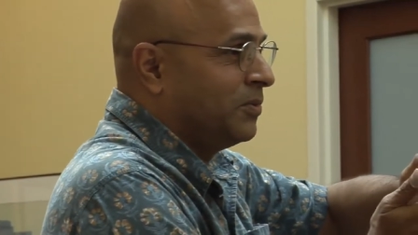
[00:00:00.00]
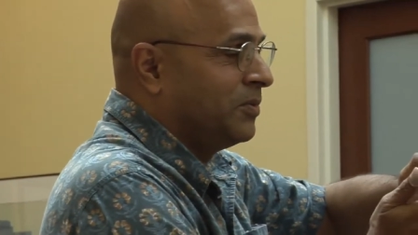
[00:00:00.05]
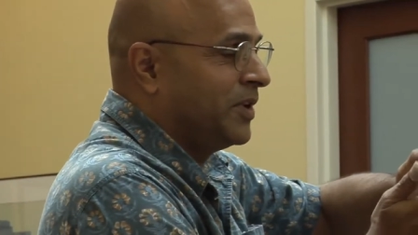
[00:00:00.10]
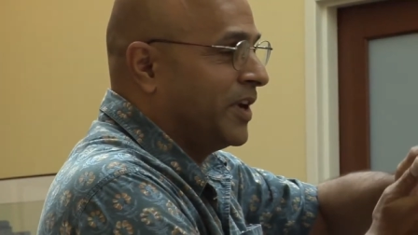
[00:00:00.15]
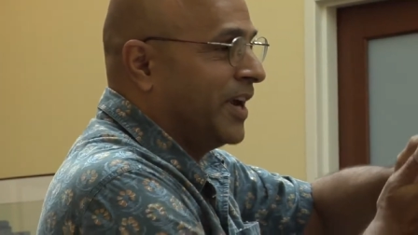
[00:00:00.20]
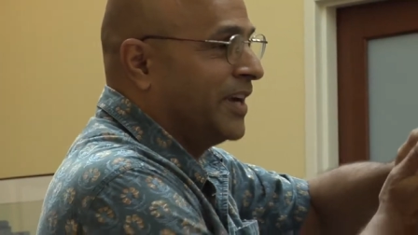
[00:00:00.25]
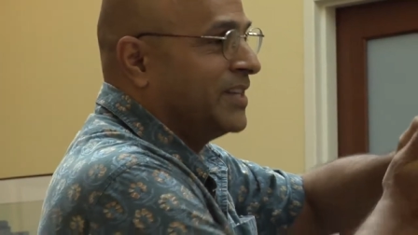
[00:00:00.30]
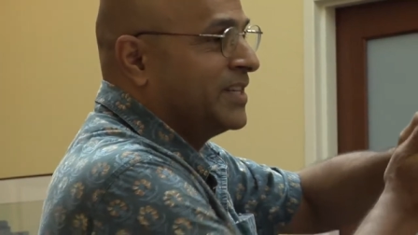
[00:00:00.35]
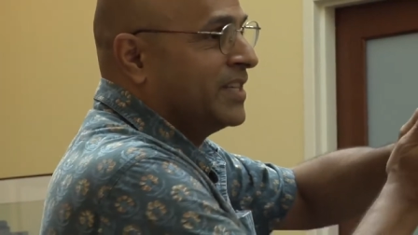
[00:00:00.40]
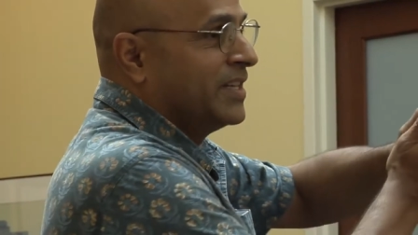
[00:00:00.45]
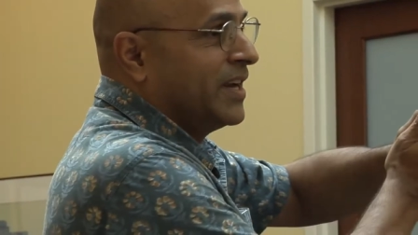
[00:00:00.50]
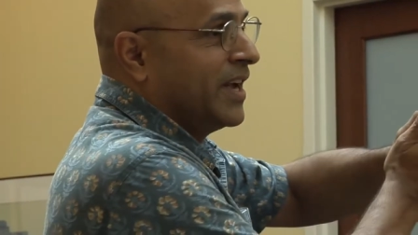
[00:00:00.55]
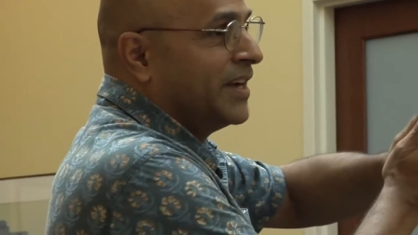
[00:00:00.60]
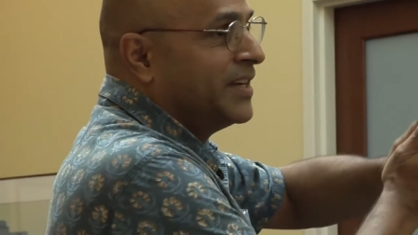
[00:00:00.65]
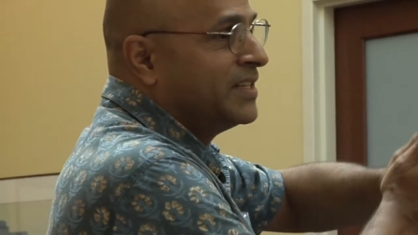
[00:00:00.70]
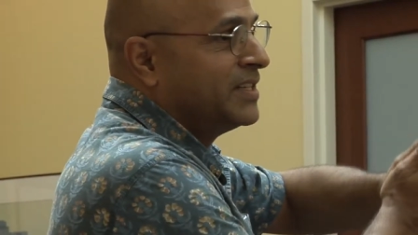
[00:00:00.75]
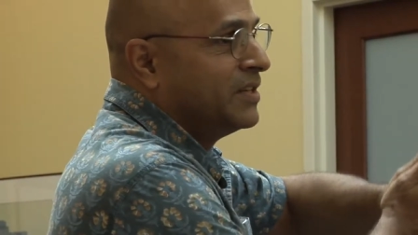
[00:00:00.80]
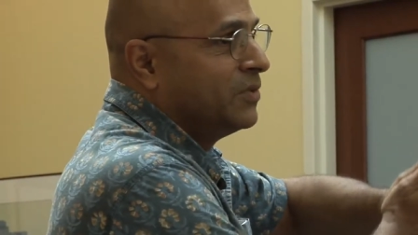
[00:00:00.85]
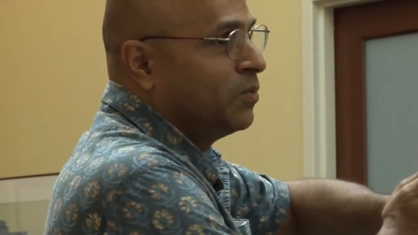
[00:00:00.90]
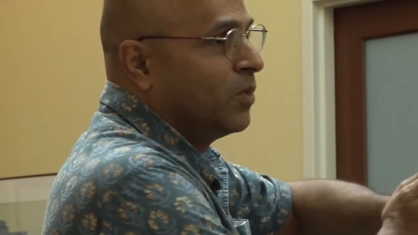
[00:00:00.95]

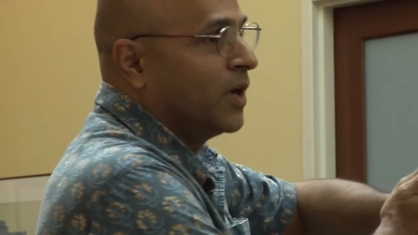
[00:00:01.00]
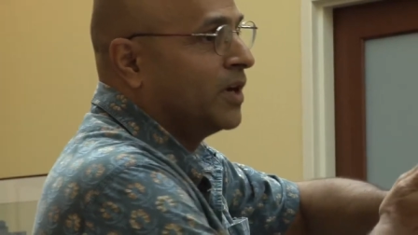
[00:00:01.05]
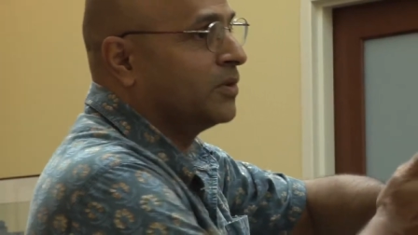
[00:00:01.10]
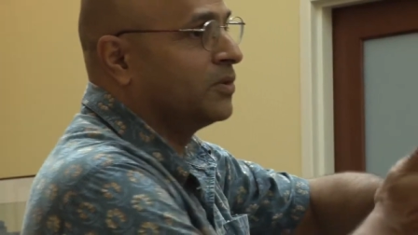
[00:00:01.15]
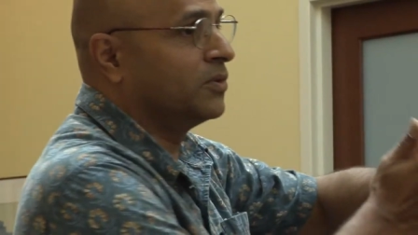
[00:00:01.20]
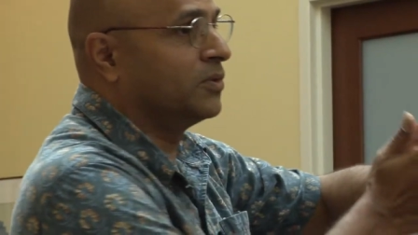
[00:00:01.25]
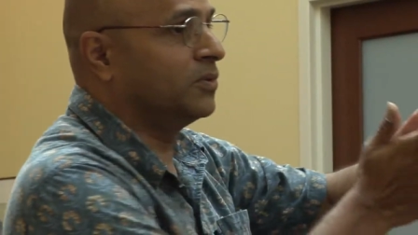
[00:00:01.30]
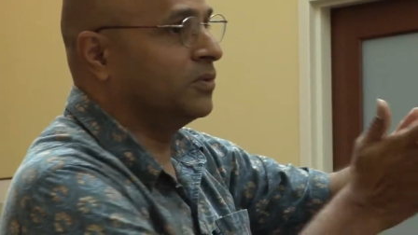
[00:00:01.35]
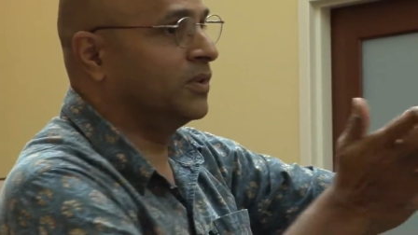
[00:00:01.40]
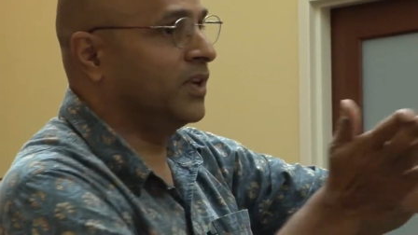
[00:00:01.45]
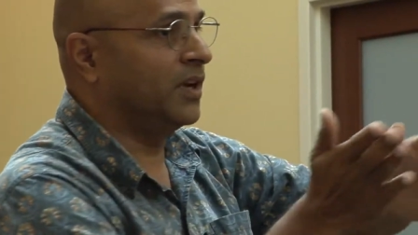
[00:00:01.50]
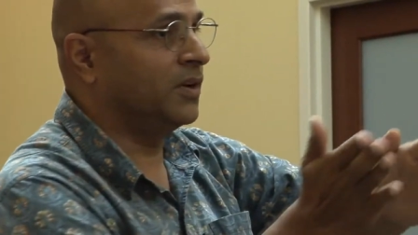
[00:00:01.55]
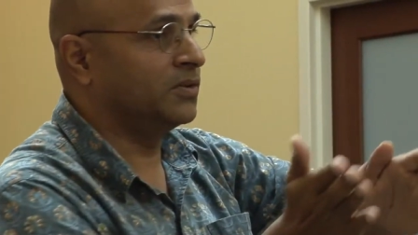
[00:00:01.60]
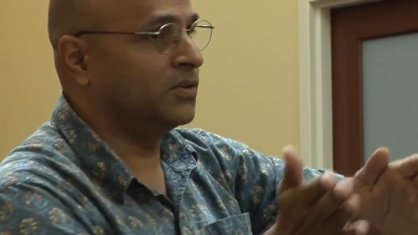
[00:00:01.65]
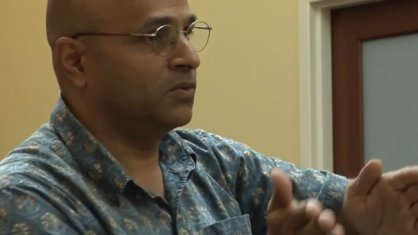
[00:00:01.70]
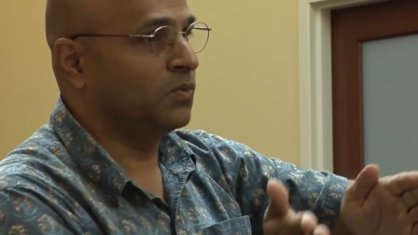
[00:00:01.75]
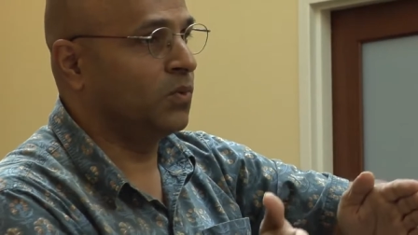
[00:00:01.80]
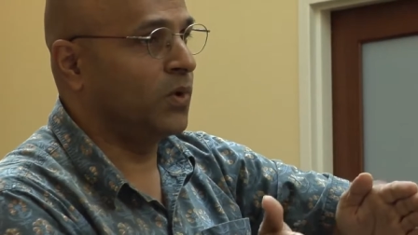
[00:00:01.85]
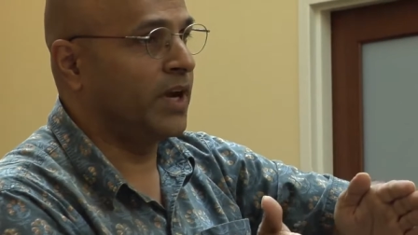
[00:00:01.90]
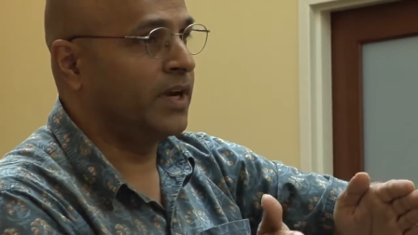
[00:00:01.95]
1991 to
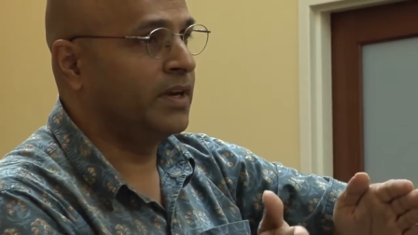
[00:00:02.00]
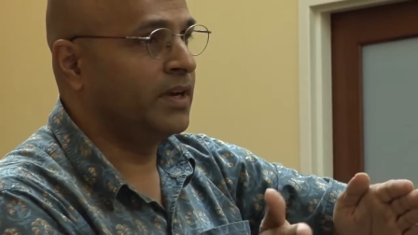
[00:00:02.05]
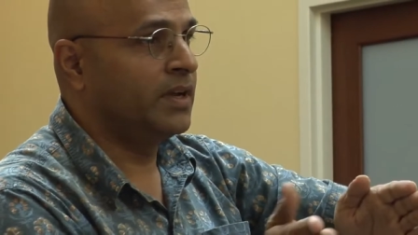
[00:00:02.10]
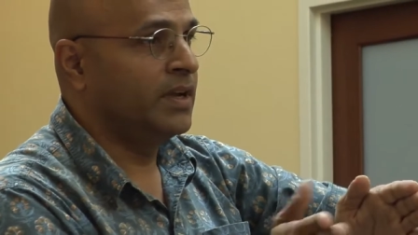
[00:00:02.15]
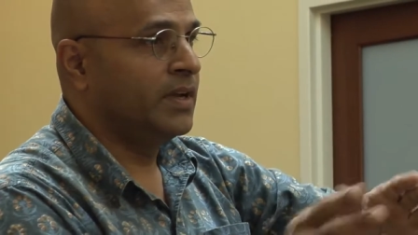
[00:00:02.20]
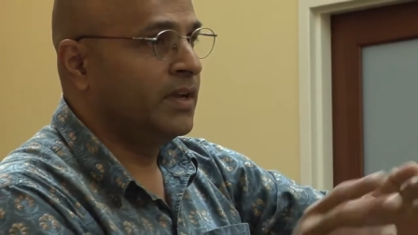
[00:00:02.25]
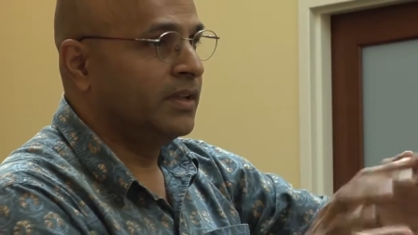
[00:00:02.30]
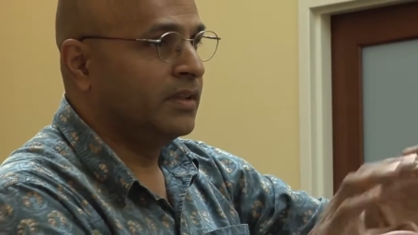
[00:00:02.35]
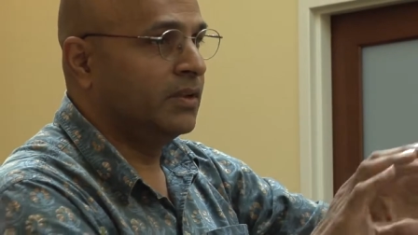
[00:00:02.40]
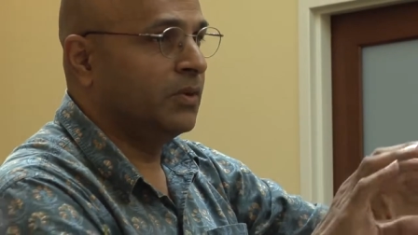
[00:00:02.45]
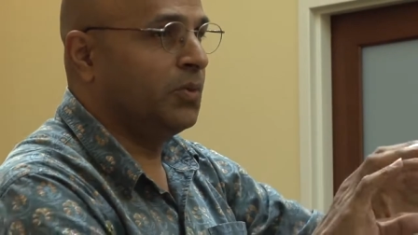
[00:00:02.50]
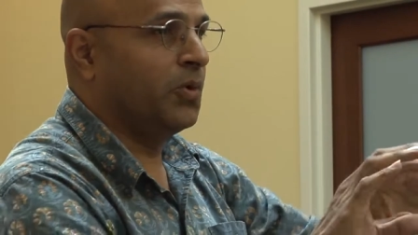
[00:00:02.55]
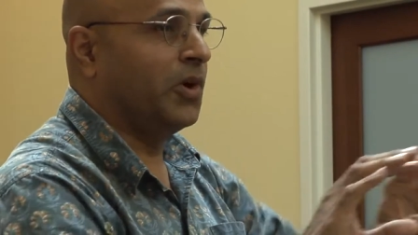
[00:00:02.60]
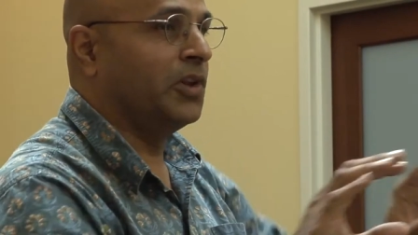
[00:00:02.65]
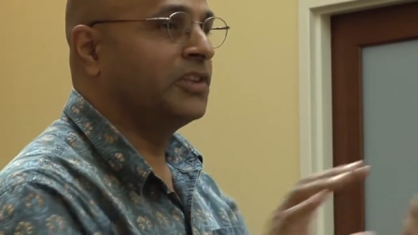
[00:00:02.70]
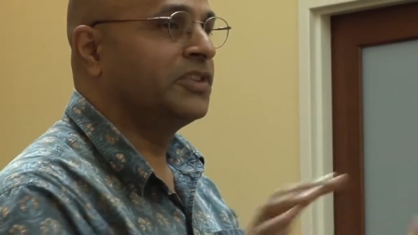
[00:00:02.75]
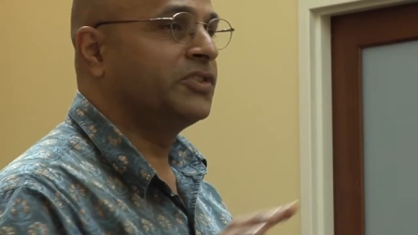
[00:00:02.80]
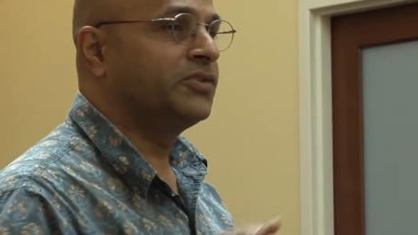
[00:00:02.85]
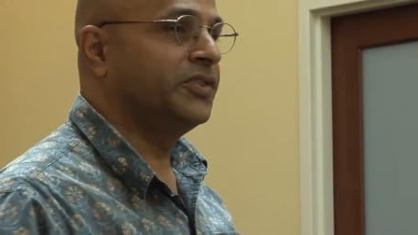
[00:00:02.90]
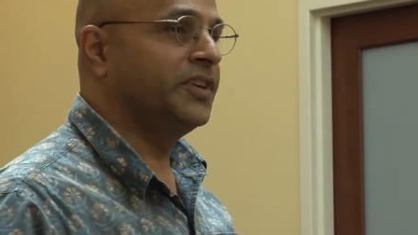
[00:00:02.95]
2001, the
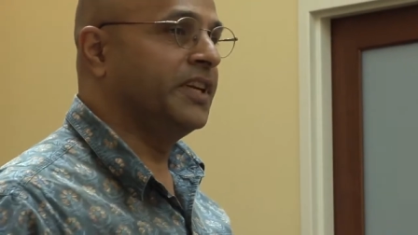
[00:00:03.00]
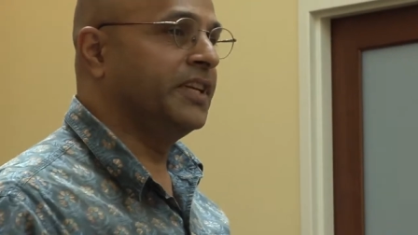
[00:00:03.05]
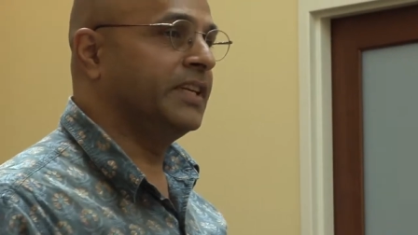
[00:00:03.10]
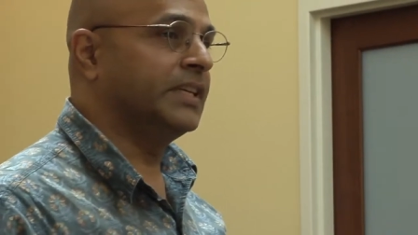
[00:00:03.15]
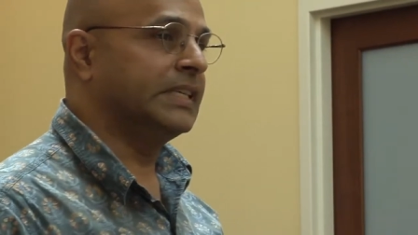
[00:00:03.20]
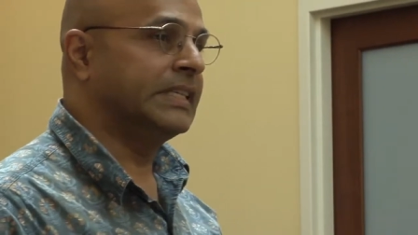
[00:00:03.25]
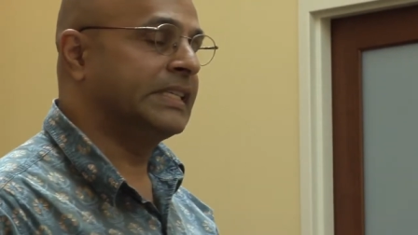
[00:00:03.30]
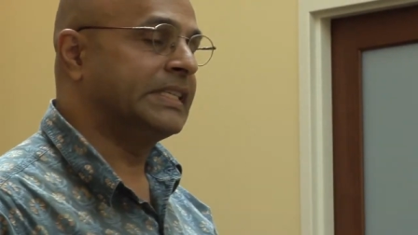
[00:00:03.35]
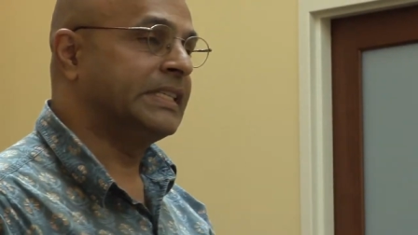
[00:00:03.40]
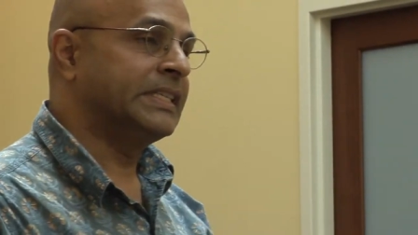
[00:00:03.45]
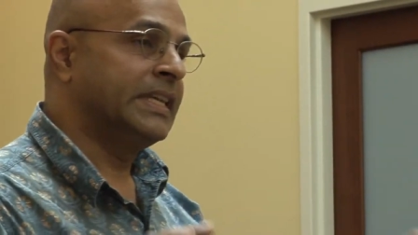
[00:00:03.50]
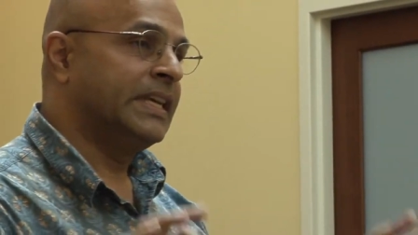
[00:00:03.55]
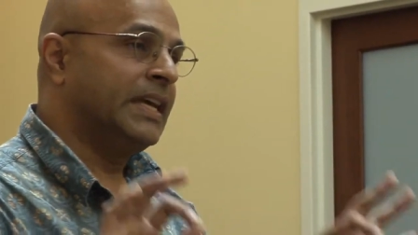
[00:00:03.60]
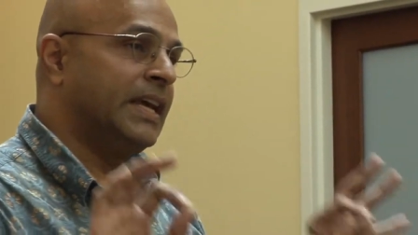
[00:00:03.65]
Wall Street years,